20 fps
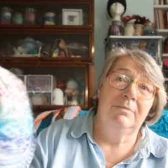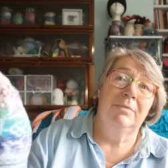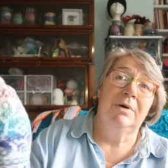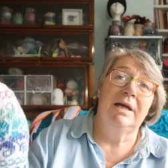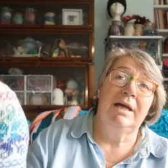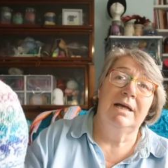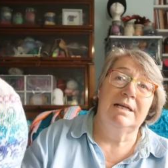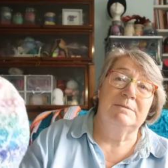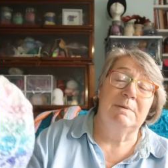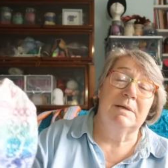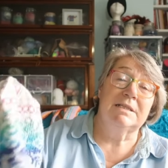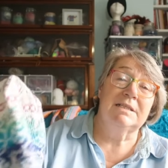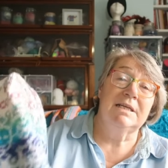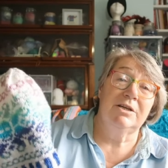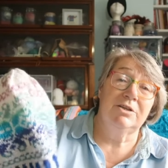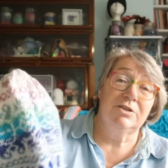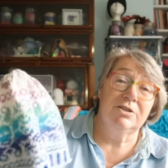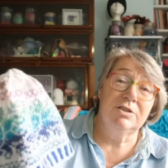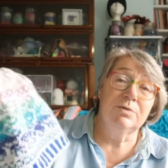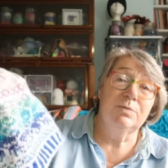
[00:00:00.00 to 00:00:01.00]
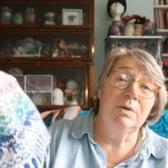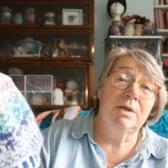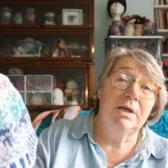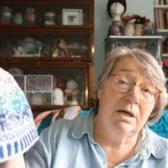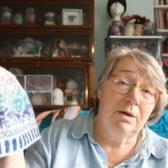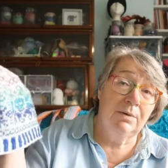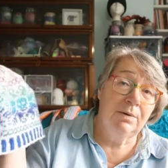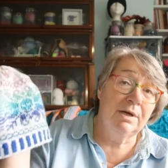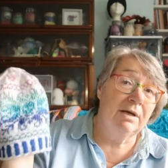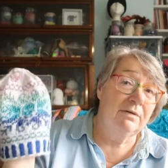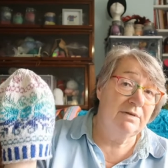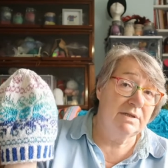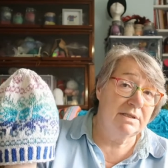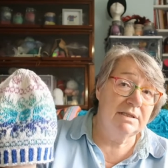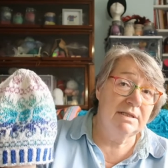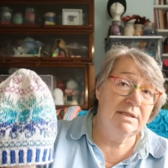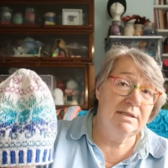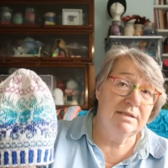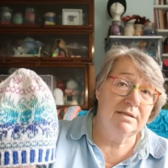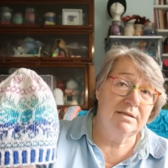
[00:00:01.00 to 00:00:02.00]
my expectations were low and I've
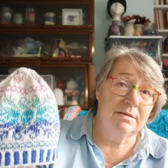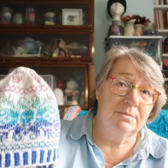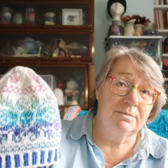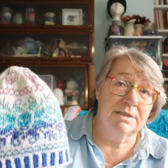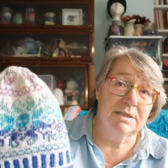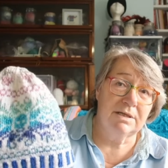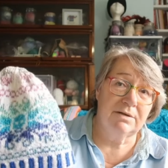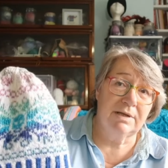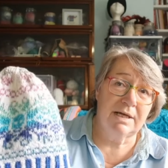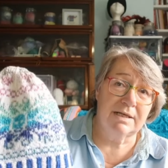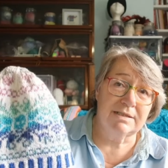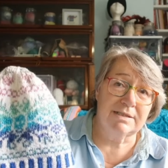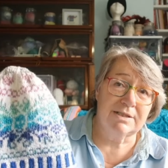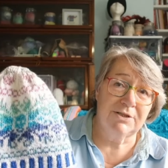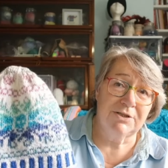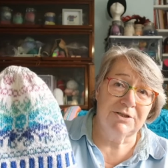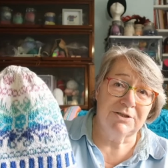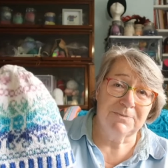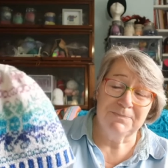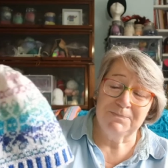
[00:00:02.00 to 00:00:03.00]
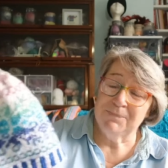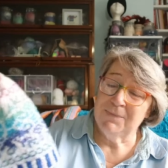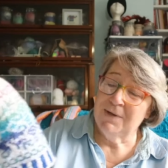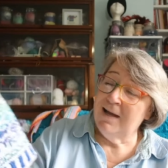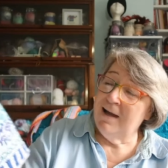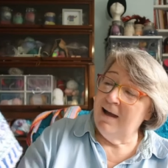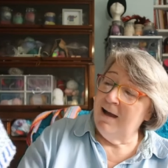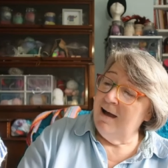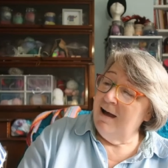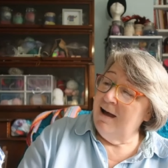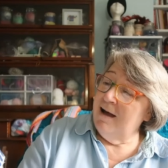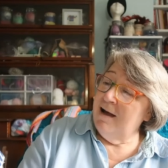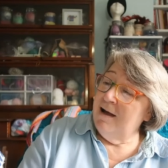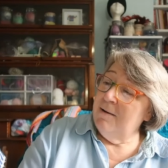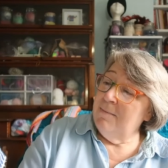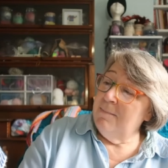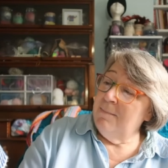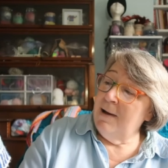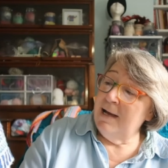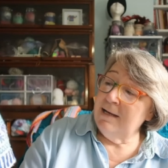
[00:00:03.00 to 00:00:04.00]
exceeded them. So that's good.
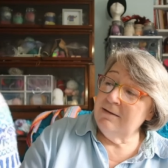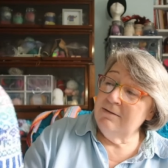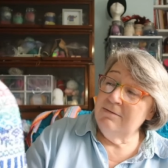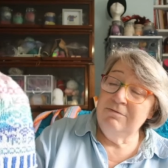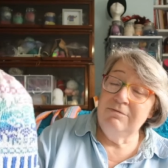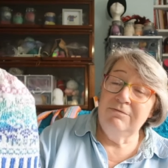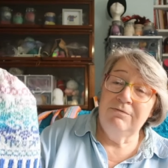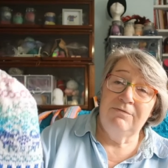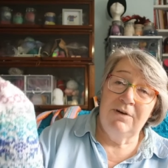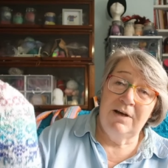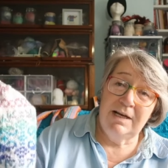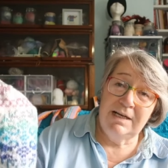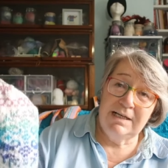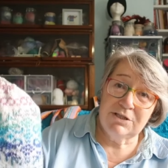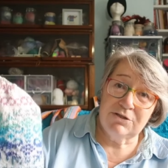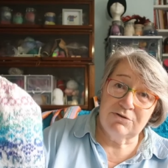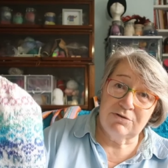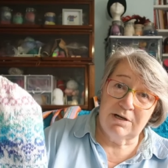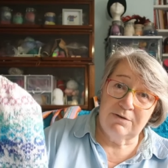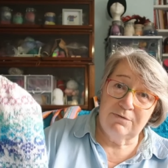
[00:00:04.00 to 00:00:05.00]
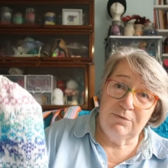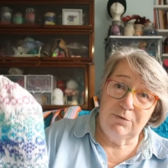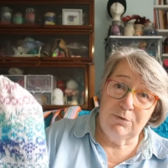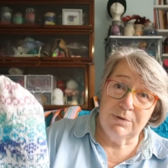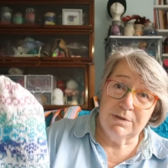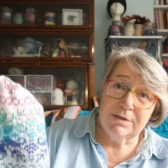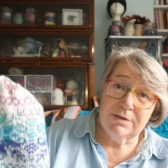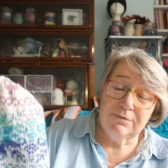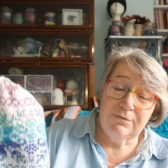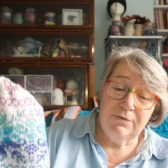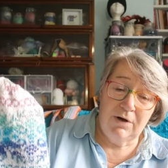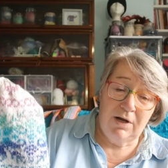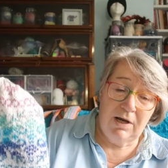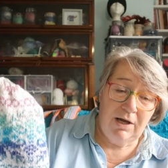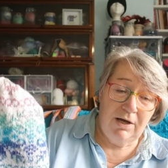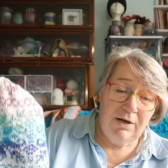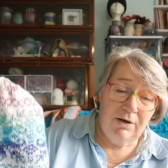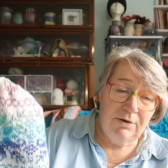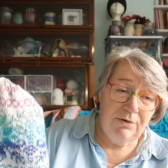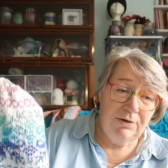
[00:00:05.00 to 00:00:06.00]
Pattern fairly straightforward to
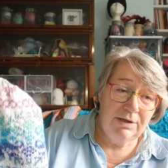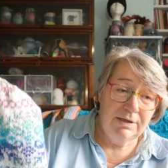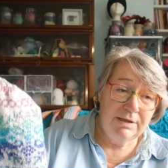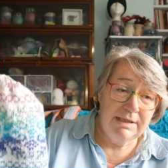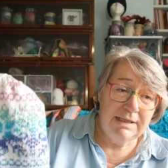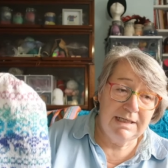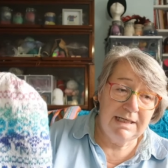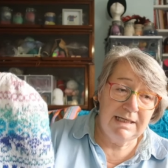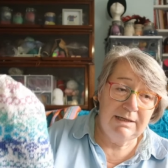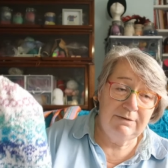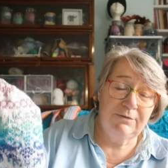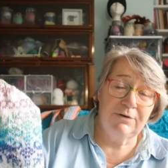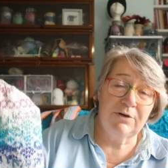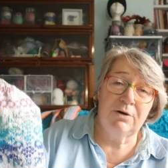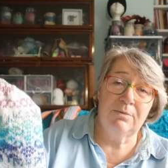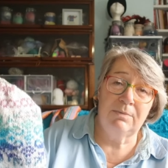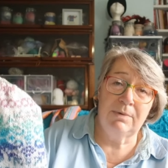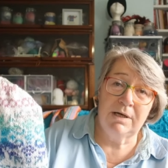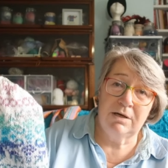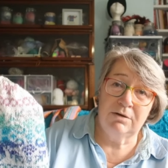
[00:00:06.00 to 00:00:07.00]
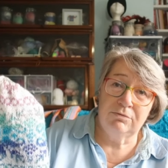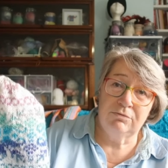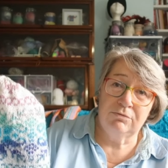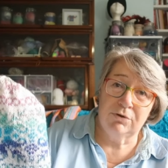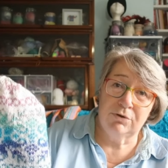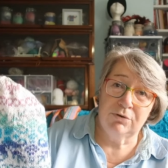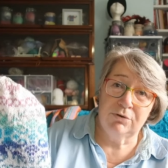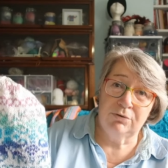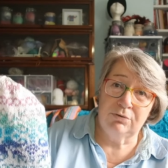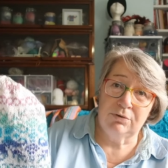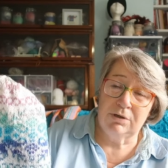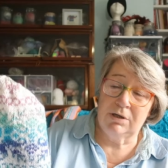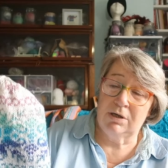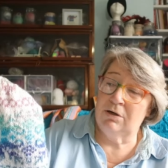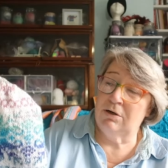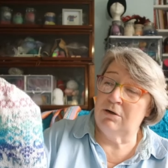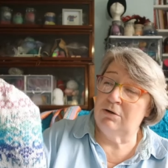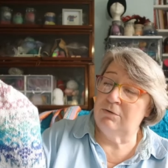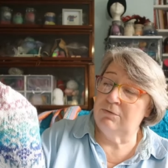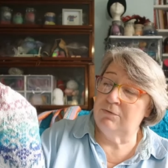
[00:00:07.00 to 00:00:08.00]
follow. Nearly forgot my own rule
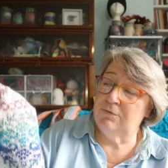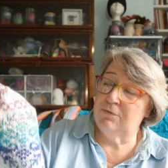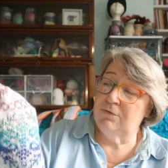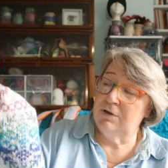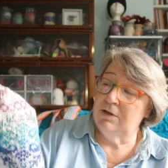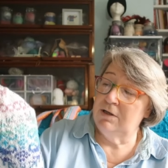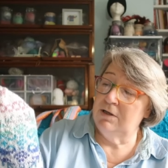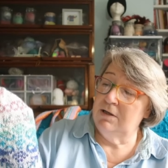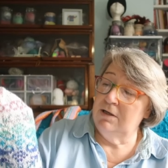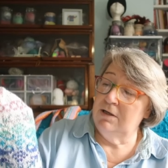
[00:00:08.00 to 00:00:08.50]
of